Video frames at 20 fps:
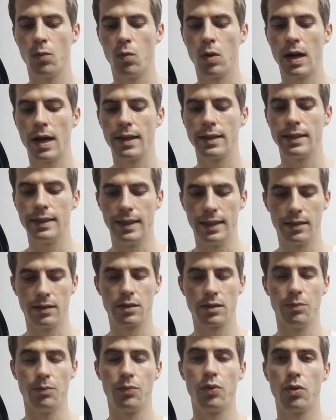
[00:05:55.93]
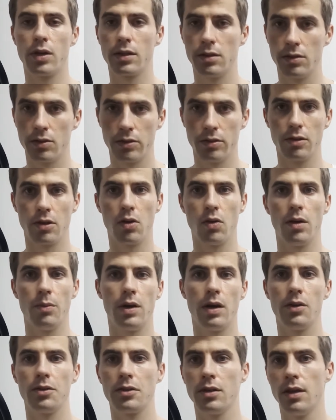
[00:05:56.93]
what it is important to know
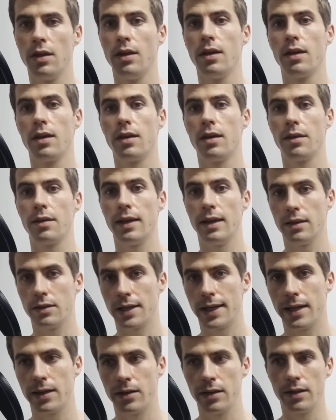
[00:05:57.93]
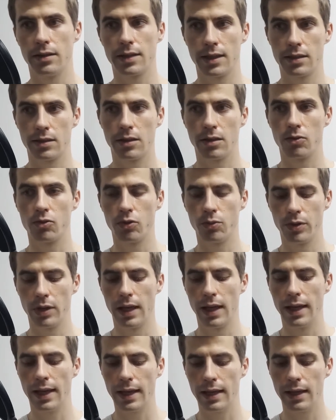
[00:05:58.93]
about the entire intestinal
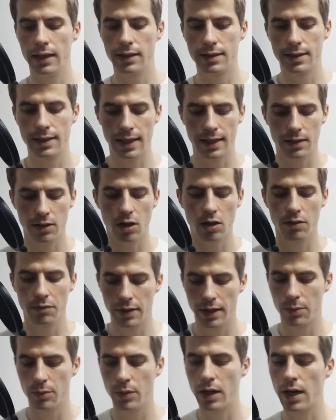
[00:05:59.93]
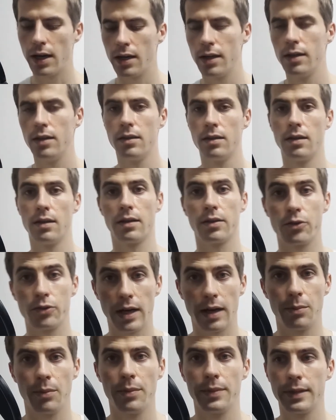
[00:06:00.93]
group is that all of them are
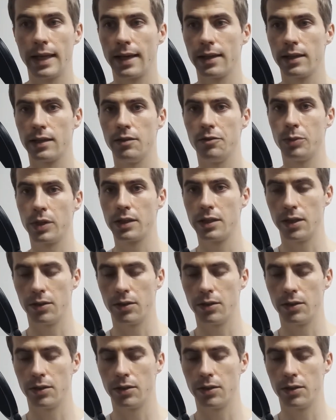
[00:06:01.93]
gram-negative